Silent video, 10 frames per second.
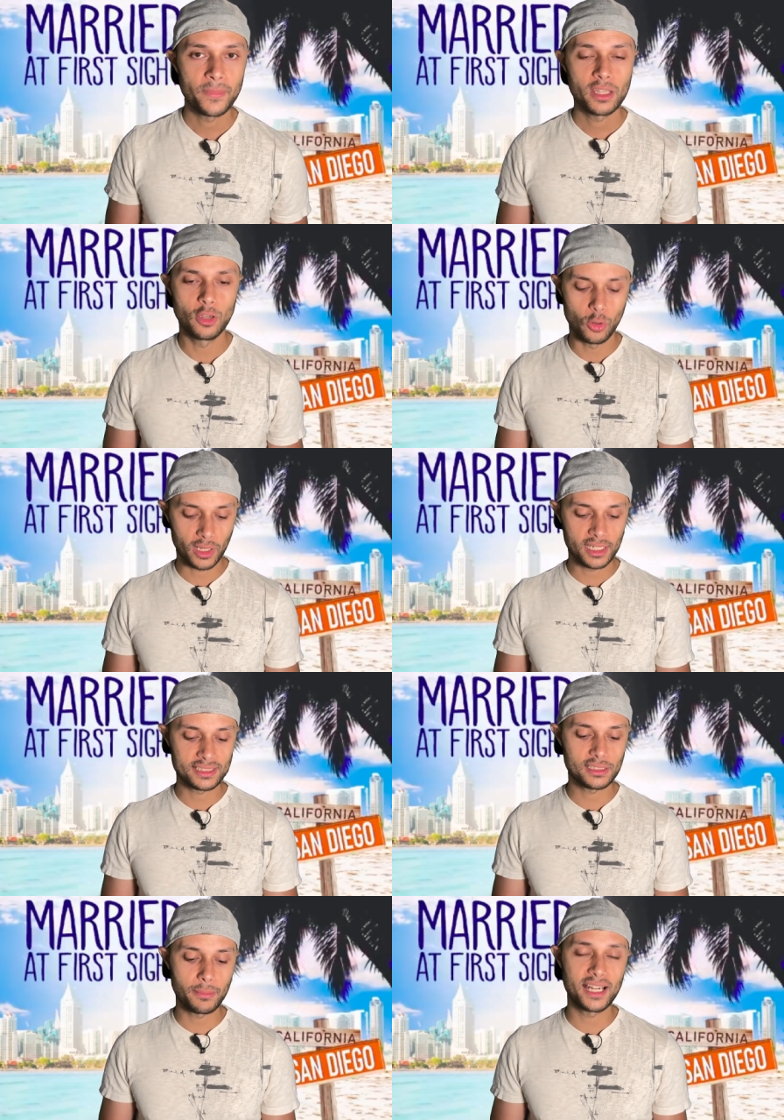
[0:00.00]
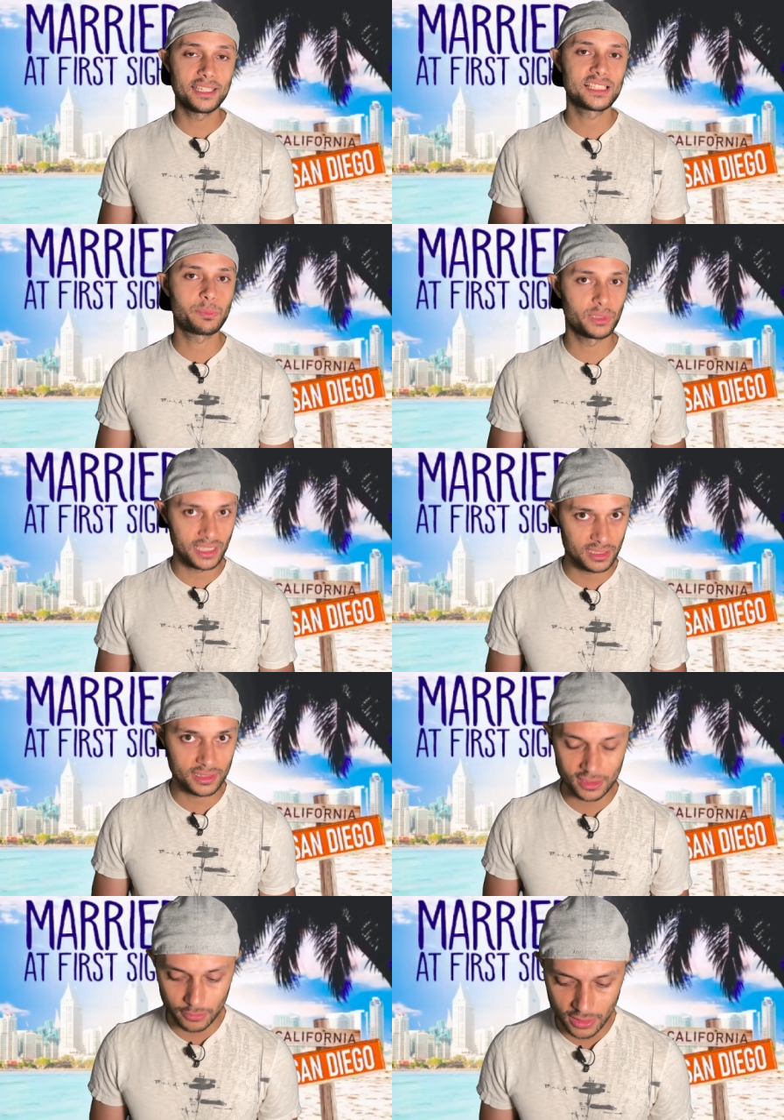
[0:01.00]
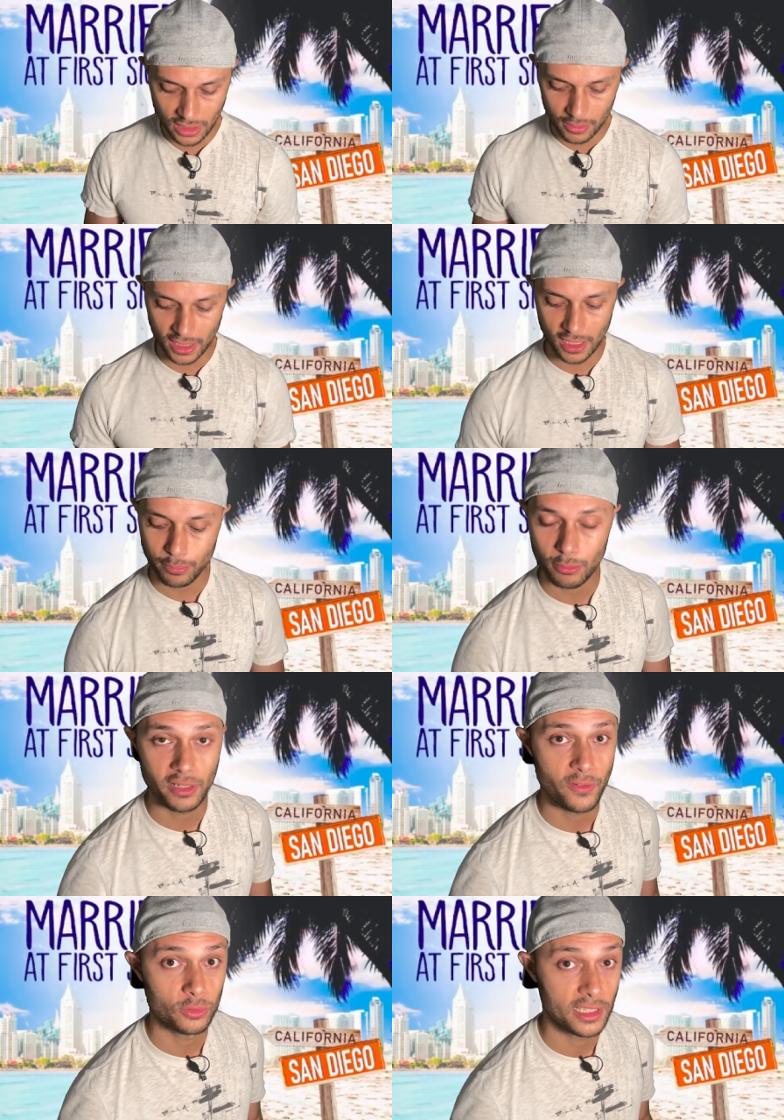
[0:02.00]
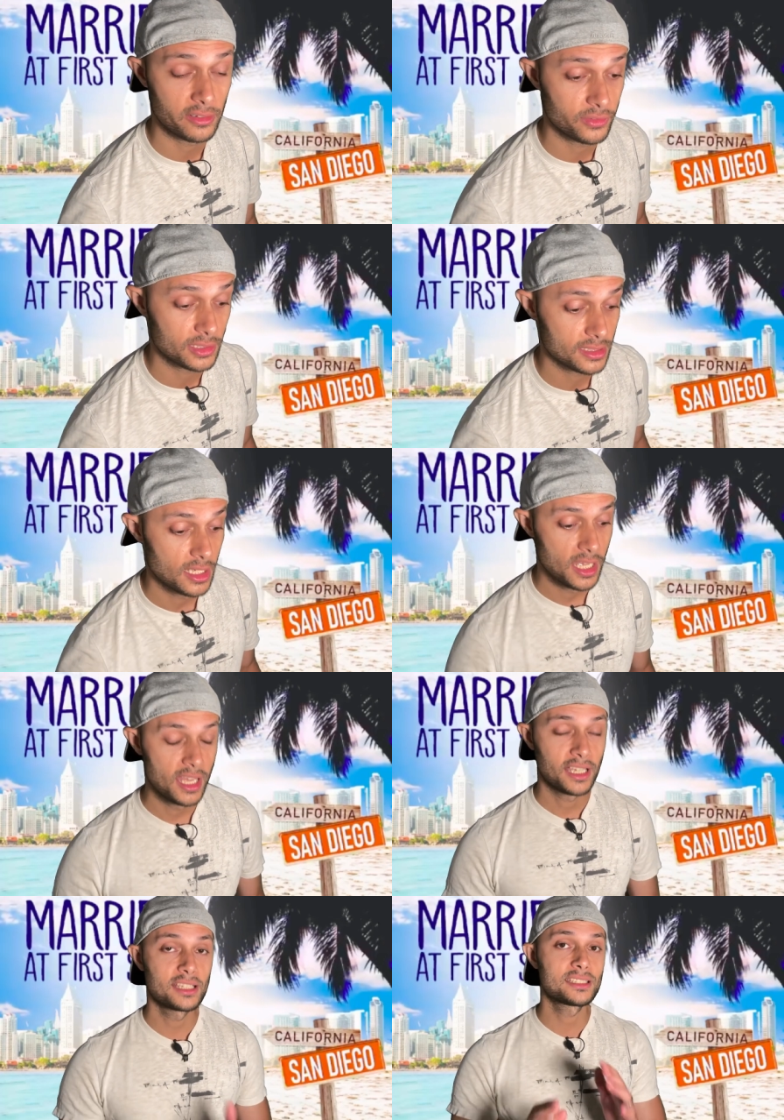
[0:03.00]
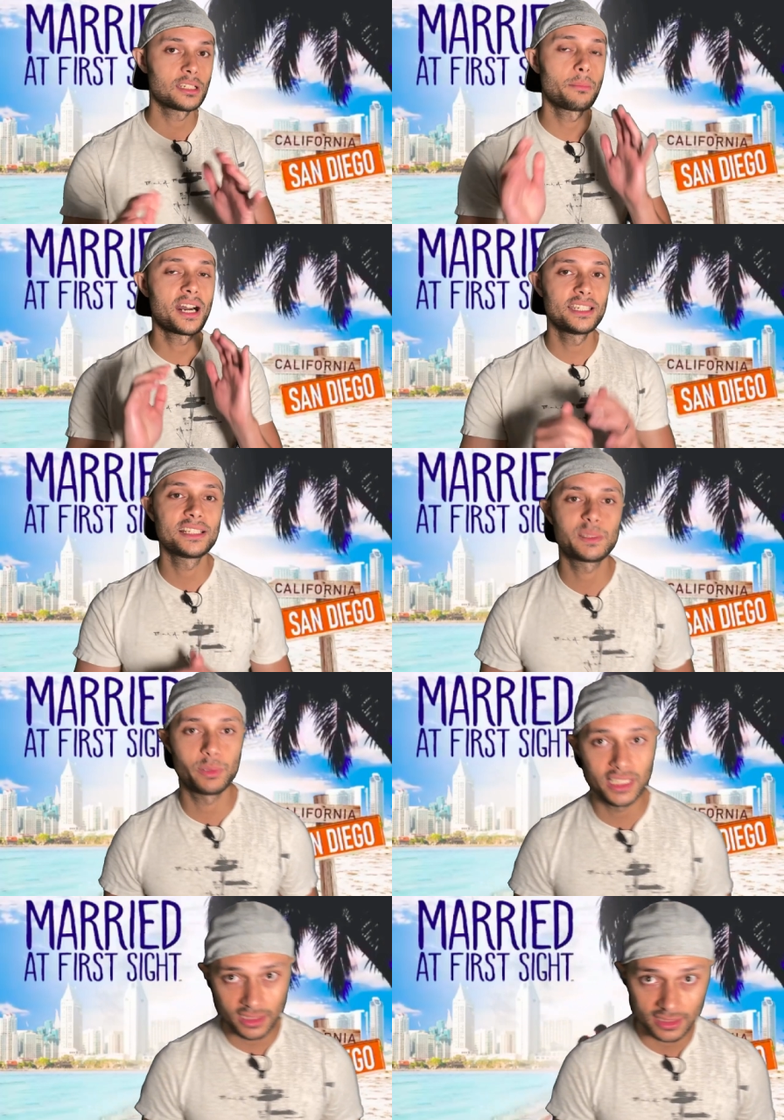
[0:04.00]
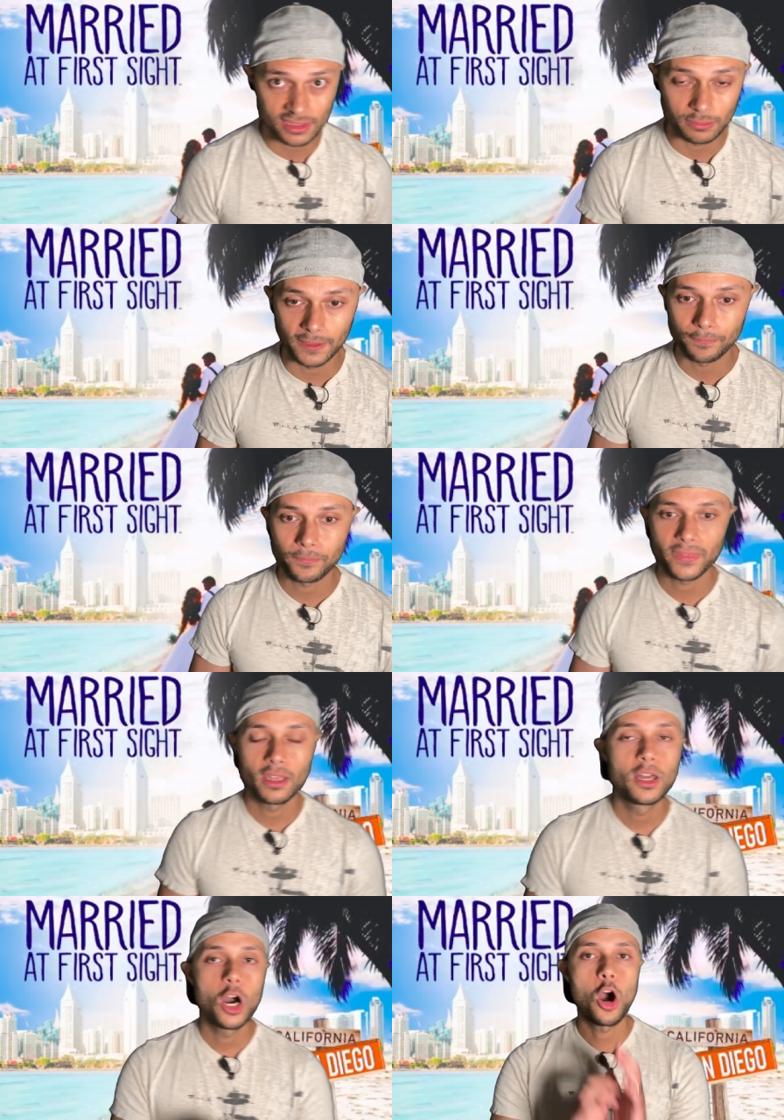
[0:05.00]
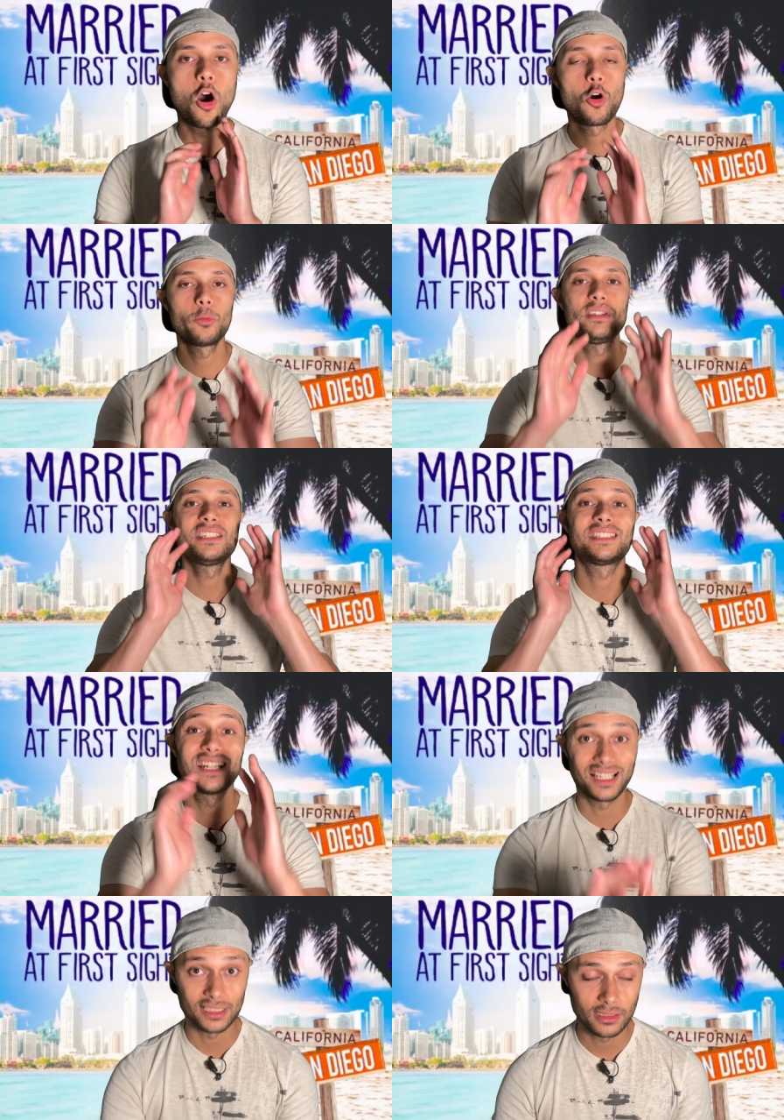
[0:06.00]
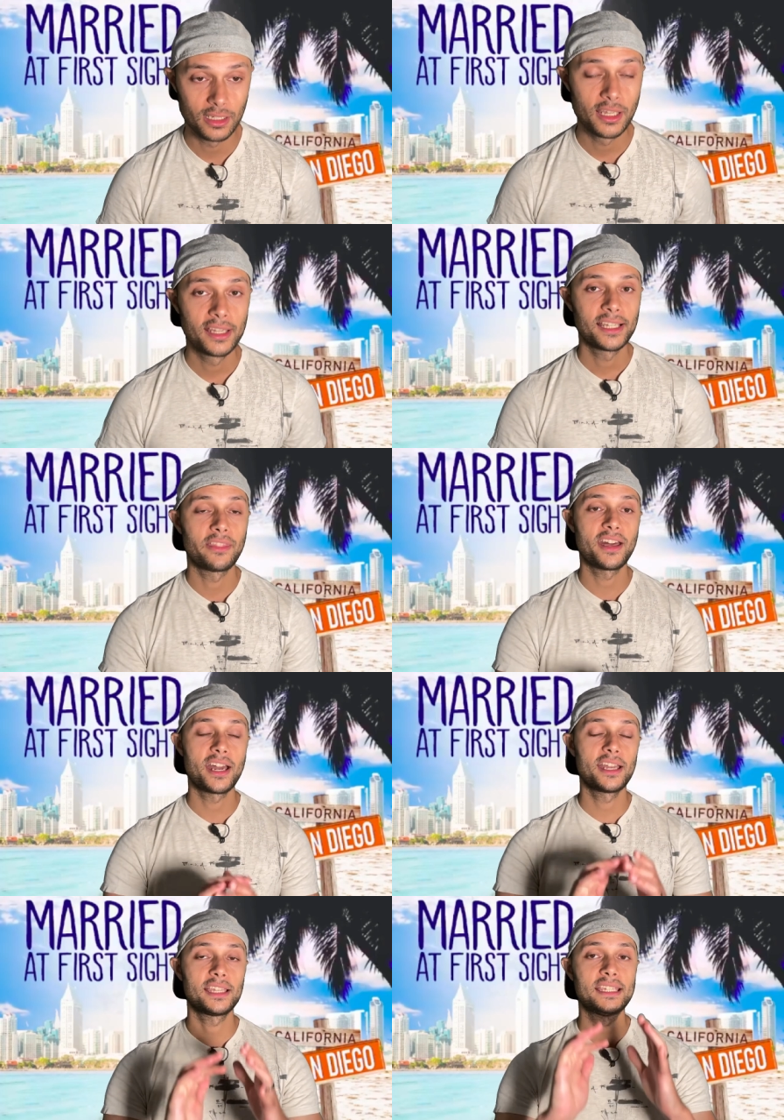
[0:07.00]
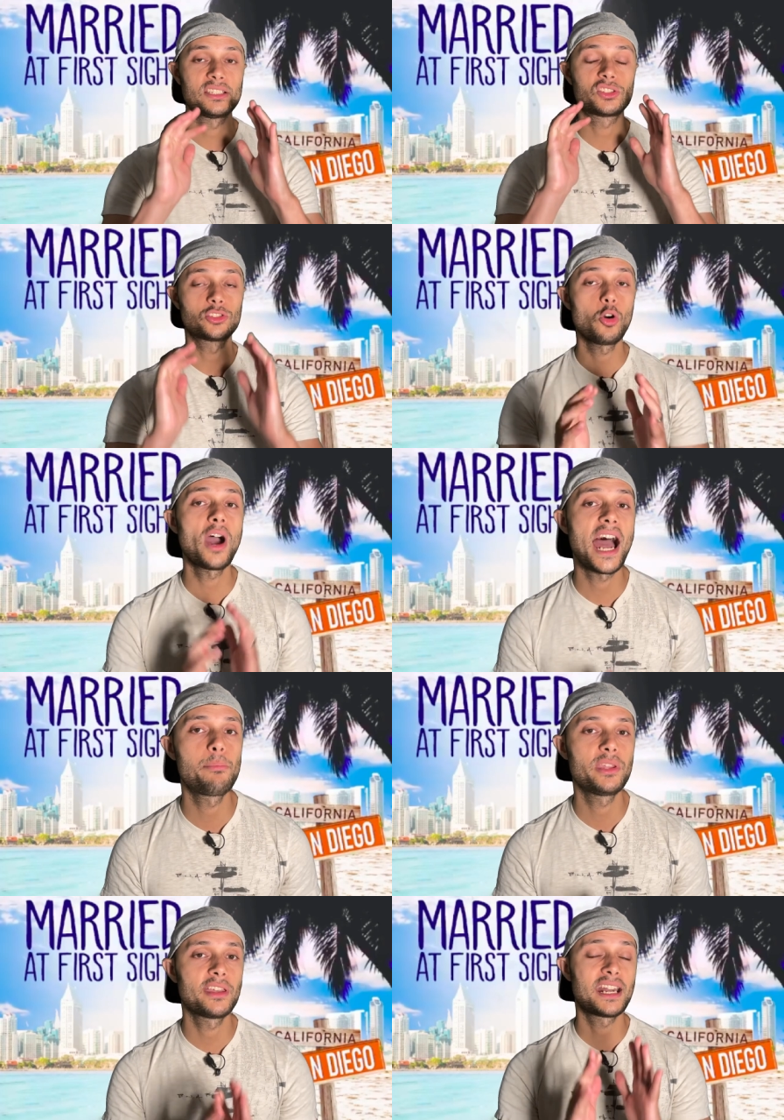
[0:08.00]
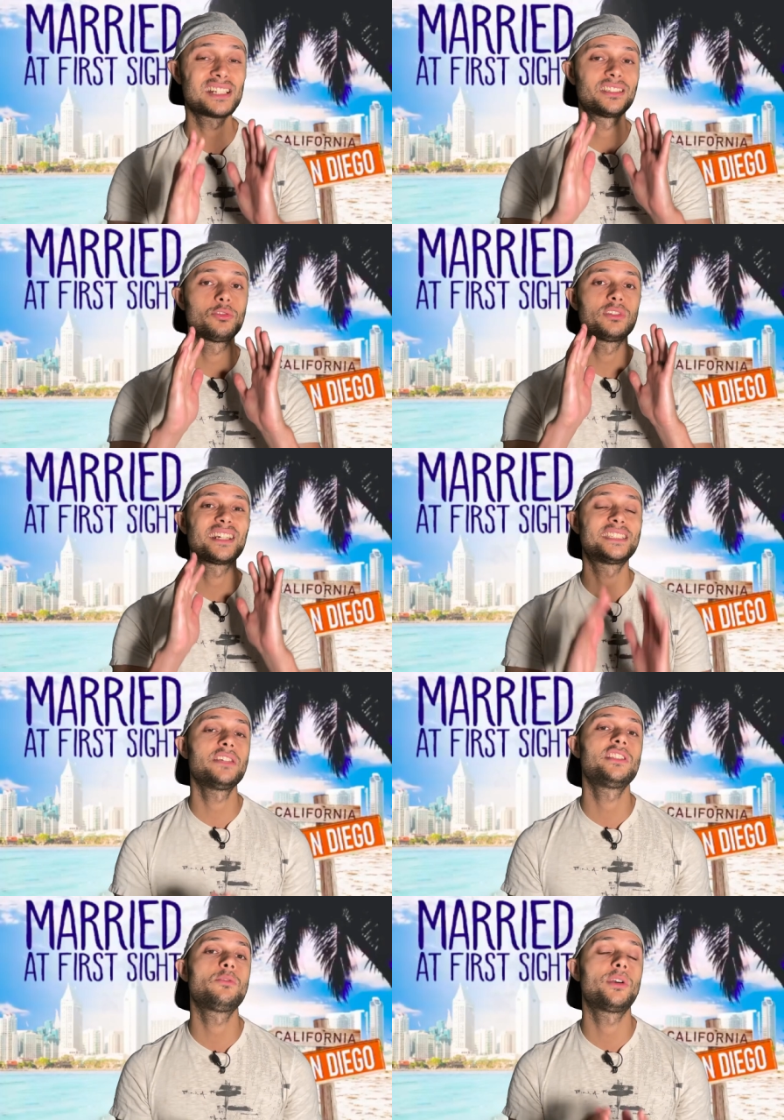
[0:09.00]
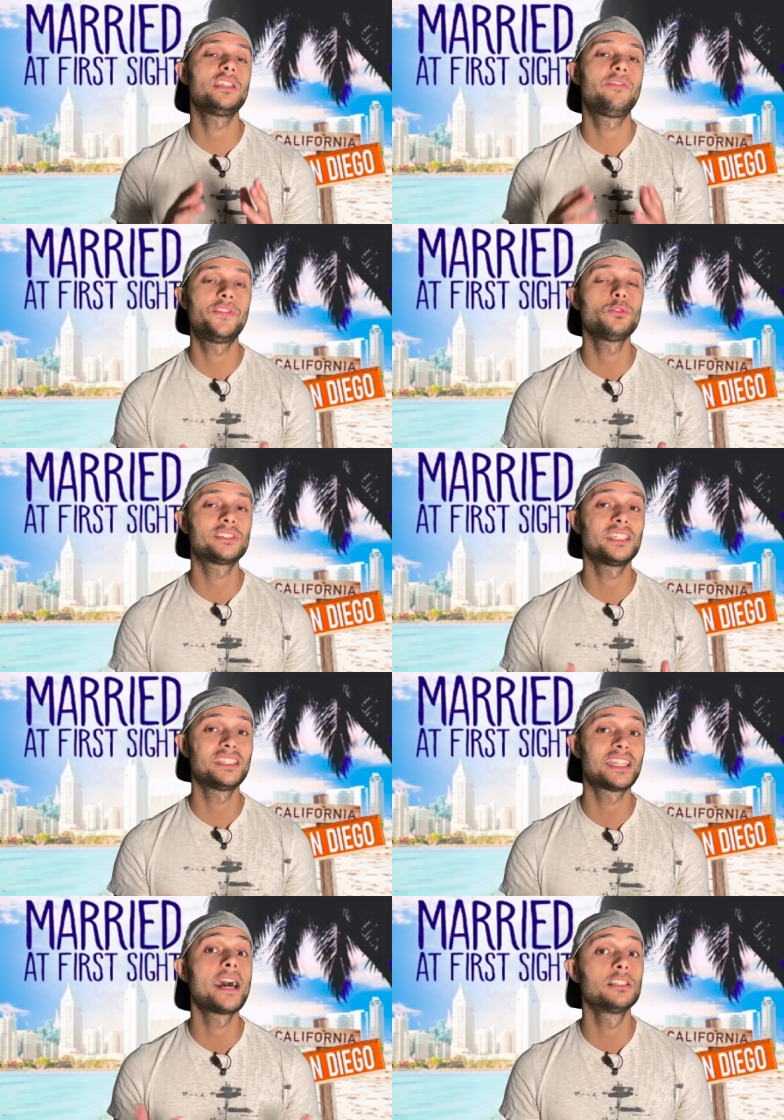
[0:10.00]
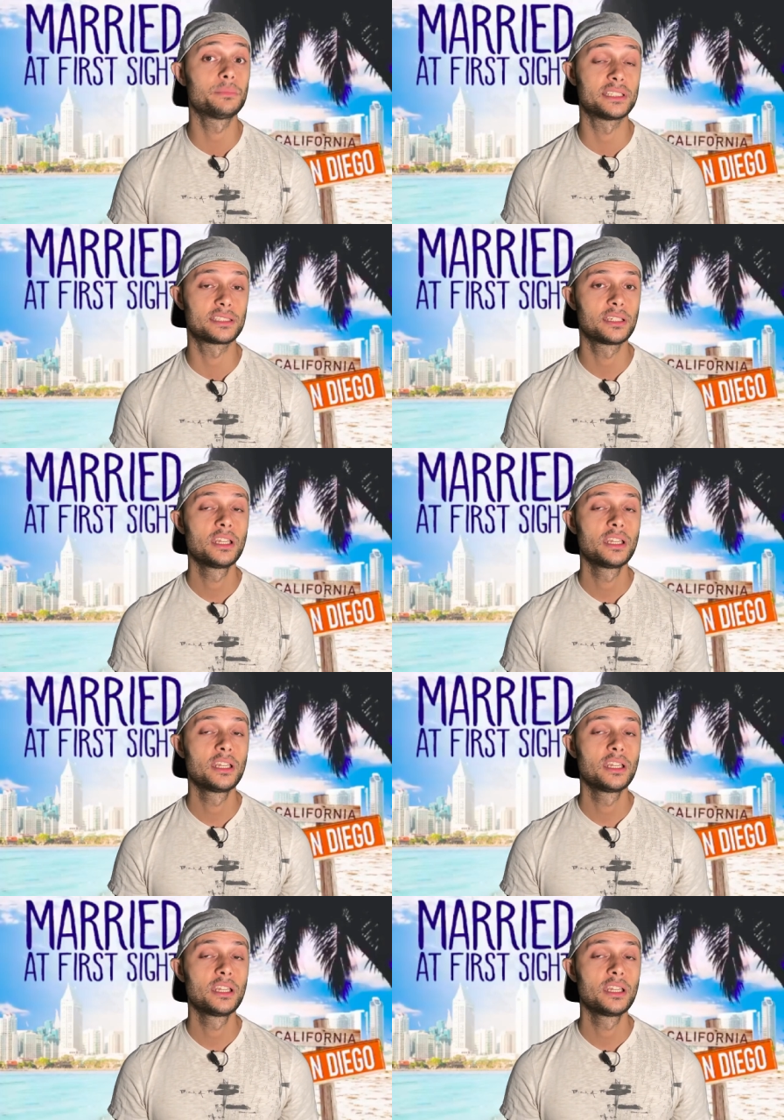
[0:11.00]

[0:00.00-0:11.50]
Yo, can somebody explain this to me? I gotta put my phone down for this. Can somebody explain this to me? Homie said that he's so happy they got to do an activity where he feels in his element,